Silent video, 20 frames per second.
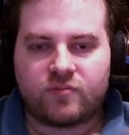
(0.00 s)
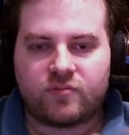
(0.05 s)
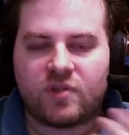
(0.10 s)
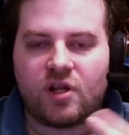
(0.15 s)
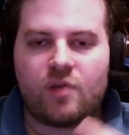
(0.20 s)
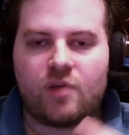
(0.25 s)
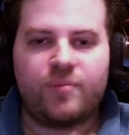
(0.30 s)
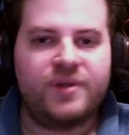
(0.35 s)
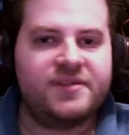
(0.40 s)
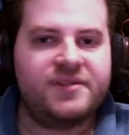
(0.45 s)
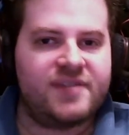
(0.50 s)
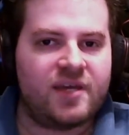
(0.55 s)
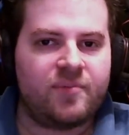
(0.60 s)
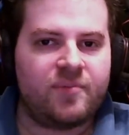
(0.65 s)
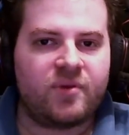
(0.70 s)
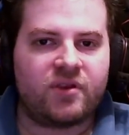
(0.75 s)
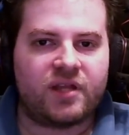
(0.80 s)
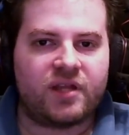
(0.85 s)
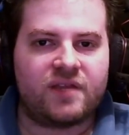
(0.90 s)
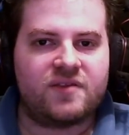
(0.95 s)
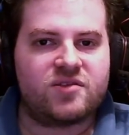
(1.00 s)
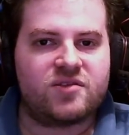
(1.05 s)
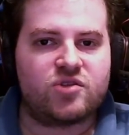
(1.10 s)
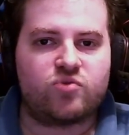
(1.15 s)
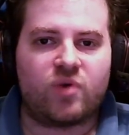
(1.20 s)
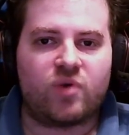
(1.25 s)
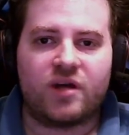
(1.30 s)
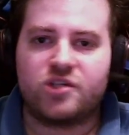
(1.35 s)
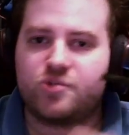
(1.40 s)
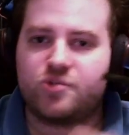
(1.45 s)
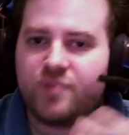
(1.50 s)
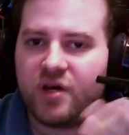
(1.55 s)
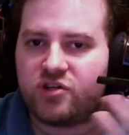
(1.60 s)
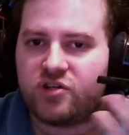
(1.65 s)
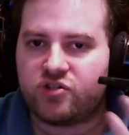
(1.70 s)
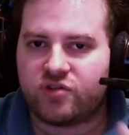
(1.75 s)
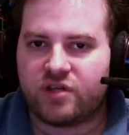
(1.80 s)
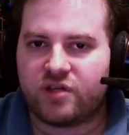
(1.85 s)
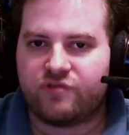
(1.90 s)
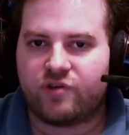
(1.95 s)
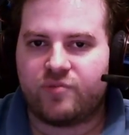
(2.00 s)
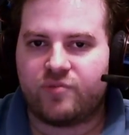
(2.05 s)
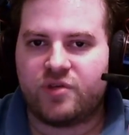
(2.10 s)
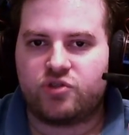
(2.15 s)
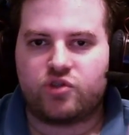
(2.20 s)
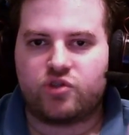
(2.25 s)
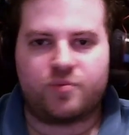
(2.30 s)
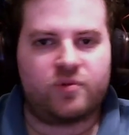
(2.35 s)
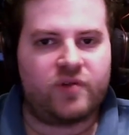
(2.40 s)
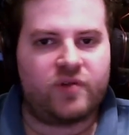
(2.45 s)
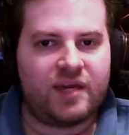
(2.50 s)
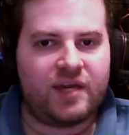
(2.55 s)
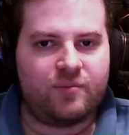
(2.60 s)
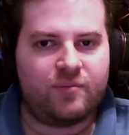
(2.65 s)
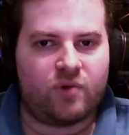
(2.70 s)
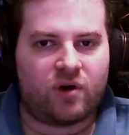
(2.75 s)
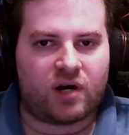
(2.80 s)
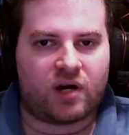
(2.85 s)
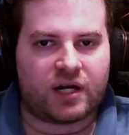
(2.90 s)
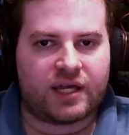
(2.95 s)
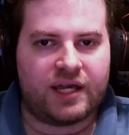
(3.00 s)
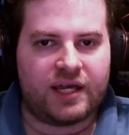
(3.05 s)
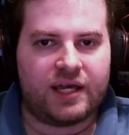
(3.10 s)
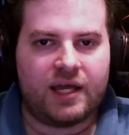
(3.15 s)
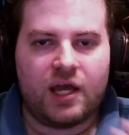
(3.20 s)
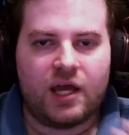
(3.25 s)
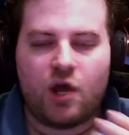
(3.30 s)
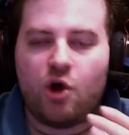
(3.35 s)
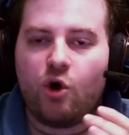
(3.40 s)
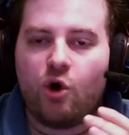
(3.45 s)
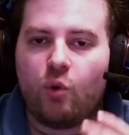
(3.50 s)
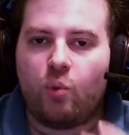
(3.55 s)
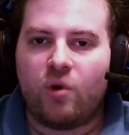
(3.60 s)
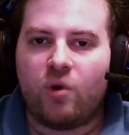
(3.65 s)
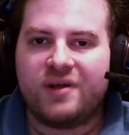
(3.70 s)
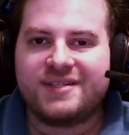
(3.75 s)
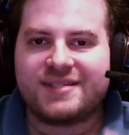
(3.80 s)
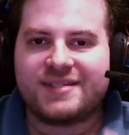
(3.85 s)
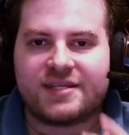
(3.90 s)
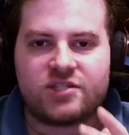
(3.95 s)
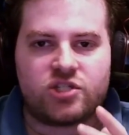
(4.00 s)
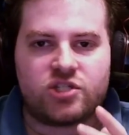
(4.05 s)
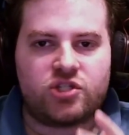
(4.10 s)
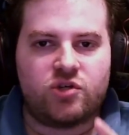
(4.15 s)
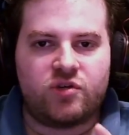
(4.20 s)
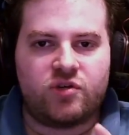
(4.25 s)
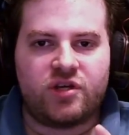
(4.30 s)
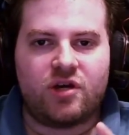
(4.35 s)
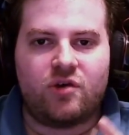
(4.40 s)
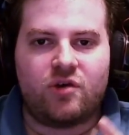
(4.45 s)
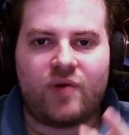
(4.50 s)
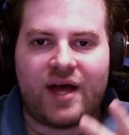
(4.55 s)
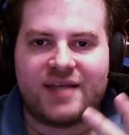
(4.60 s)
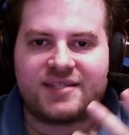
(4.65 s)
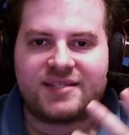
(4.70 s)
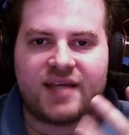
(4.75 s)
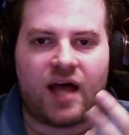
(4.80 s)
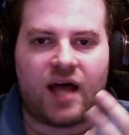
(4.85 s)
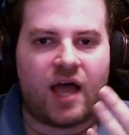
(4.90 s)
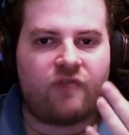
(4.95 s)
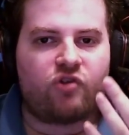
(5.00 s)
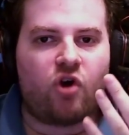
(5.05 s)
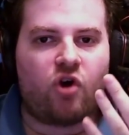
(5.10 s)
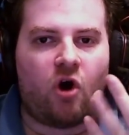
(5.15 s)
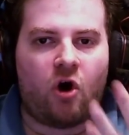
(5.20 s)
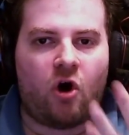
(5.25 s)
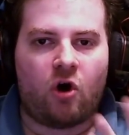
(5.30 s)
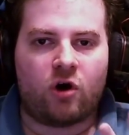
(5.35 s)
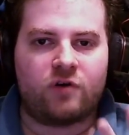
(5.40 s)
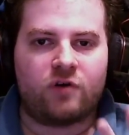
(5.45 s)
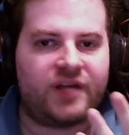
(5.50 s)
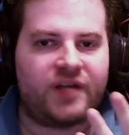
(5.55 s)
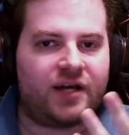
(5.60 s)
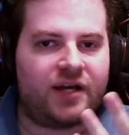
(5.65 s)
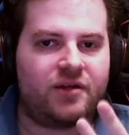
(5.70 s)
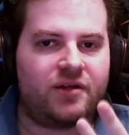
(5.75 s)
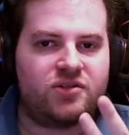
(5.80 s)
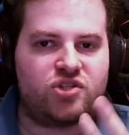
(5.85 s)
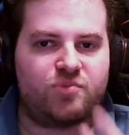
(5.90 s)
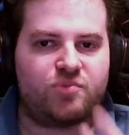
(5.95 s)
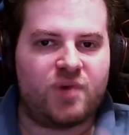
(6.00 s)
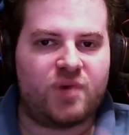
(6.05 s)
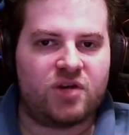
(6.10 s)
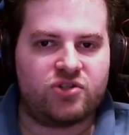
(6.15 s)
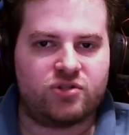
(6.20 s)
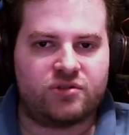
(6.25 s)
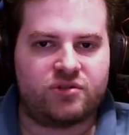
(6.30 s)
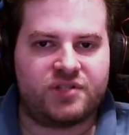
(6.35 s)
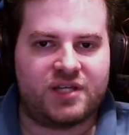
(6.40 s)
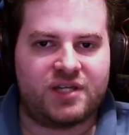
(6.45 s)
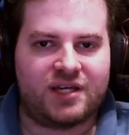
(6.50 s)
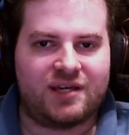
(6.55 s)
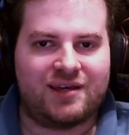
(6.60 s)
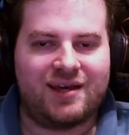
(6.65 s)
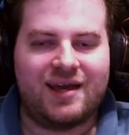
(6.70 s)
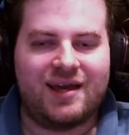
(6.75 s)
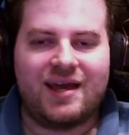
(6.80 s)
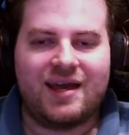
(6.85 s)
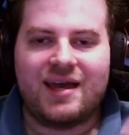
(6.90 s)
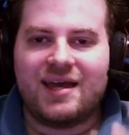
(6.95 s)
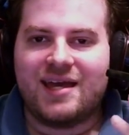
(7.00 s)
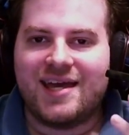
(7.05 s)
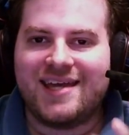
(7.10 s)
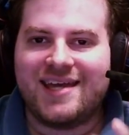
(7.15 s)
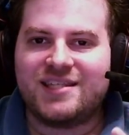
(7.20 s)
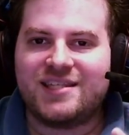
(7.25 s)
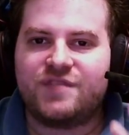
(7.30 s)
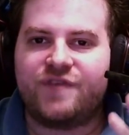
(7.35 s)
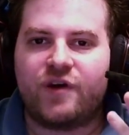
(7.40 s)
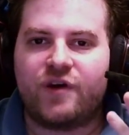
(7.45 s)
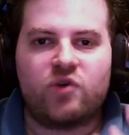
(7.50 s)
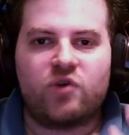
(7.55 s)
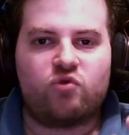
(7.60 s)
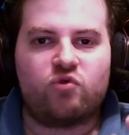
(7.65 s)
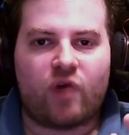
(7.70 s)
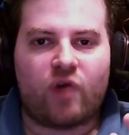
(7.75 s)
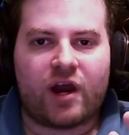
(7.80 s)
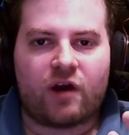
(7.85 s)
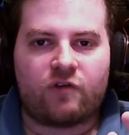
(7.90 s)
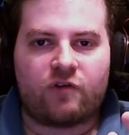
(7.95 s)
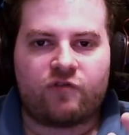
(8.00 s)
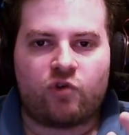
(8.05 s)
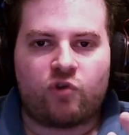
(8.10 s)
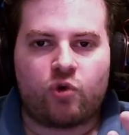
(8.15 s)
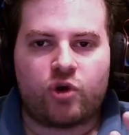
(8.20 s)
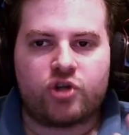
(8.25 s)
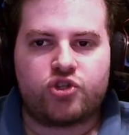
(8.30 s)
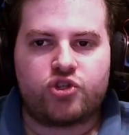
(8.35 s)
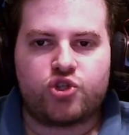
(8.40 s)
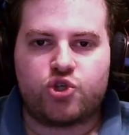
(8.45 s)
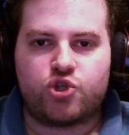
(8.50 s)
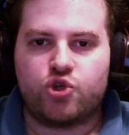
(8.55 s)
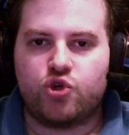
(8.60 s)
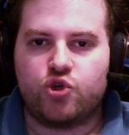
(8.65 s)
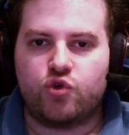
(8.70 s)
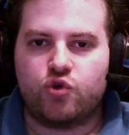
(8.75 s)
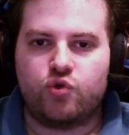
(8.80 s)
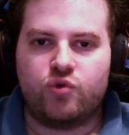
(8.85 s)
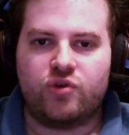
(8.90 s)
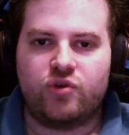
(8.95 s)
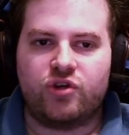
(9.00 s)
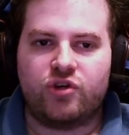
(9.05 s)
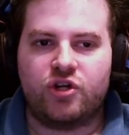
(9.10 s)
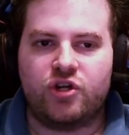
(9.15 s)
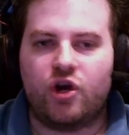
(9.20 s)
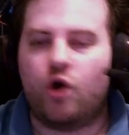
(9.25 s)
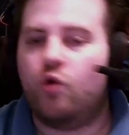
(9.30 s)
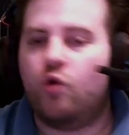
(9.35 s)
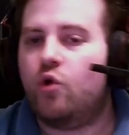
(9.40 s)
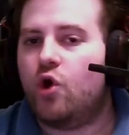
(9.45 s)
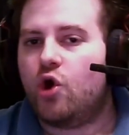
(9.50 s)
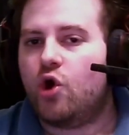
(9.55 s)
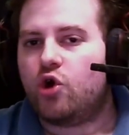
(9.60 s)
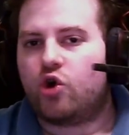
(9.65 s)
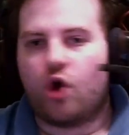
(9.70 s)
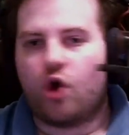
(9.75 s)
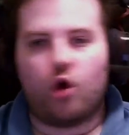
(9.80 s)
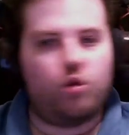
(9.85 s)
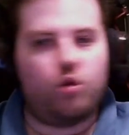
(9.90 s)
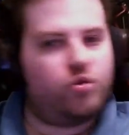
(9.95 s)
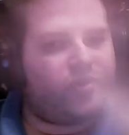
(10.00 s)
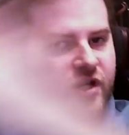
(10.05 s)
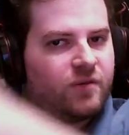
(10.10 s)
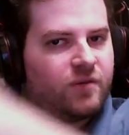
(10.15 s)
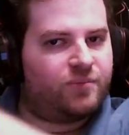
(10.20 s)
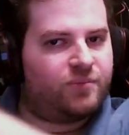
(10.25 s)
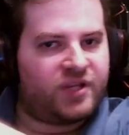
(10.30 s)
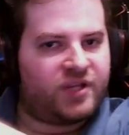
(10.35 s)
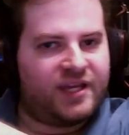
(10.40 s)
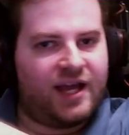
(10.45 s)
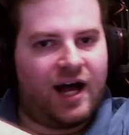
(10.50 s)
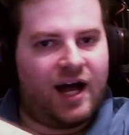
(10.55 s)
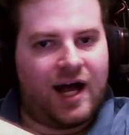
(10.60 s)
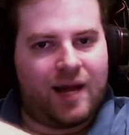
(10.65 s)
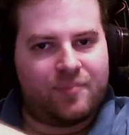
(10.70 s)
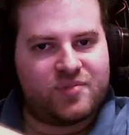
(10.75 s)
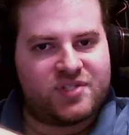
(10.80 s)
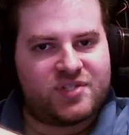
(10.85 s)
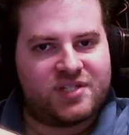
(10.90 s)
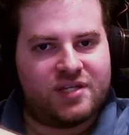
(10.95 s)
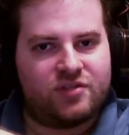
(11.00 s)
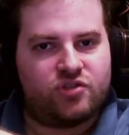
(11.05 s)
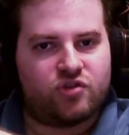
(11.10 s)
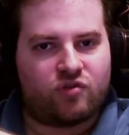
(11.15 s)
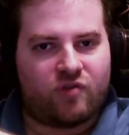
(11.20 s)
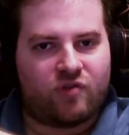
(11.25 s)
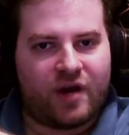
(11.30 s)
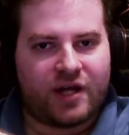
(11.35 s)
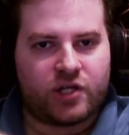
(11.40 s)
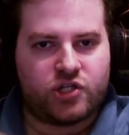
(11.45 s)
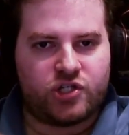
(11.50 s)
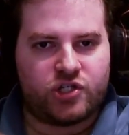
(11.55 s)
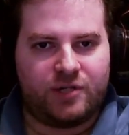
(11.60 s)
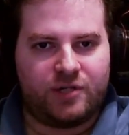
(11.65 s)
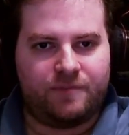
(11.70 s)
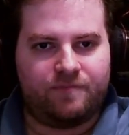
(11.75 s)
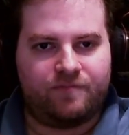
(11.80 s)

But typically, this is why, especially from the triple A market, once a studio has kind of carved out its specialty, it's very rare for it to, you know, go the complete opposite direction.